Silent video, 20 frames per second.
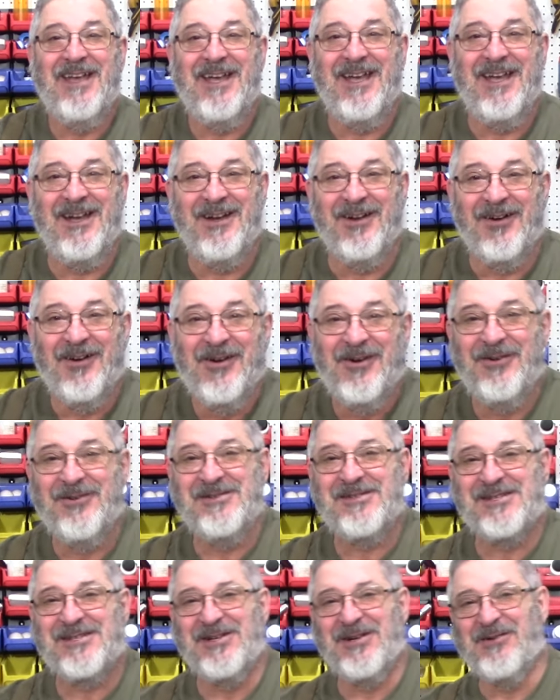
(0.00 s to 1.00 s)
here on
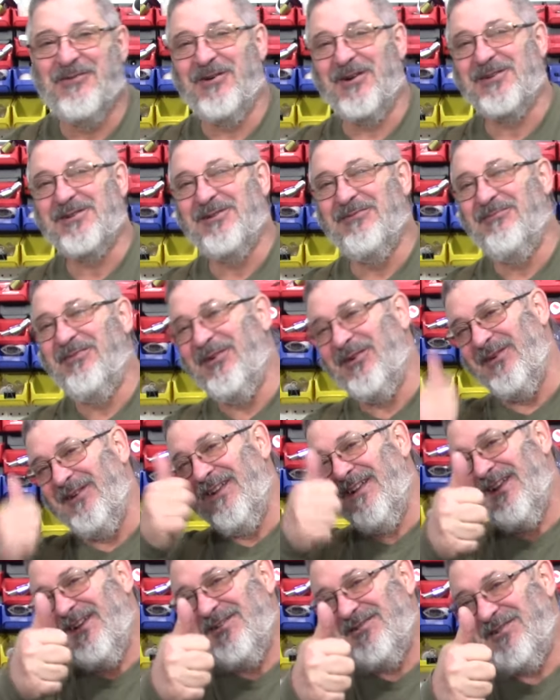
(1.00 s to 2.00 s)
Stillworks and
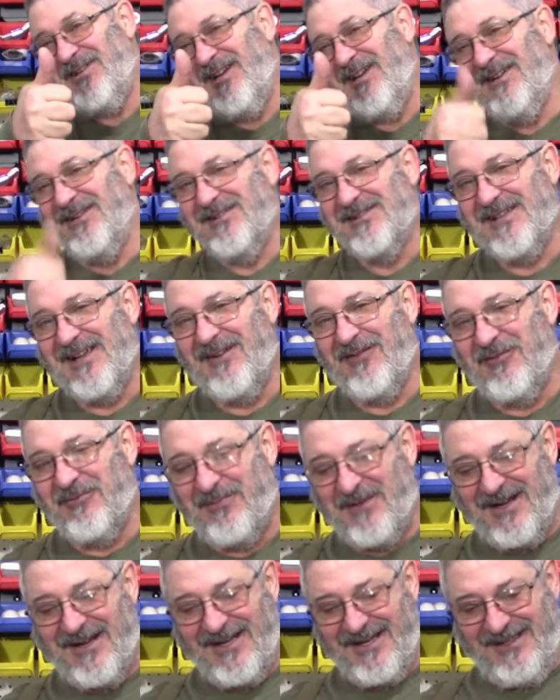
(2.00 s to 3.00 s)
Brewing. Cheers,
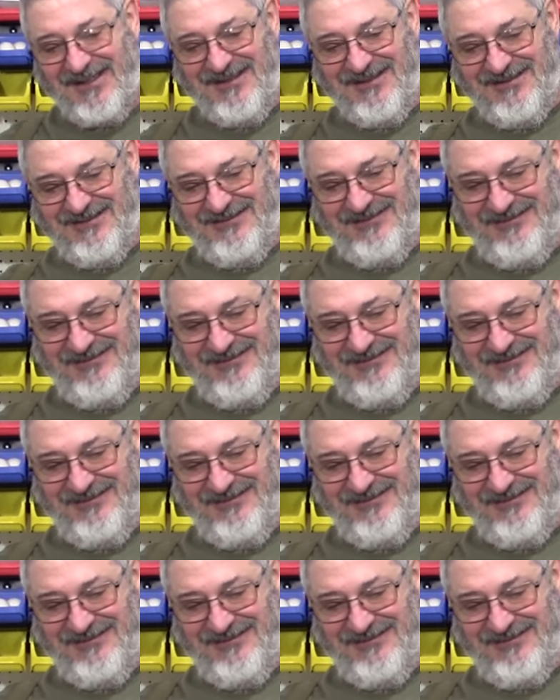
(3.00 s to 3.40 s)
everybody.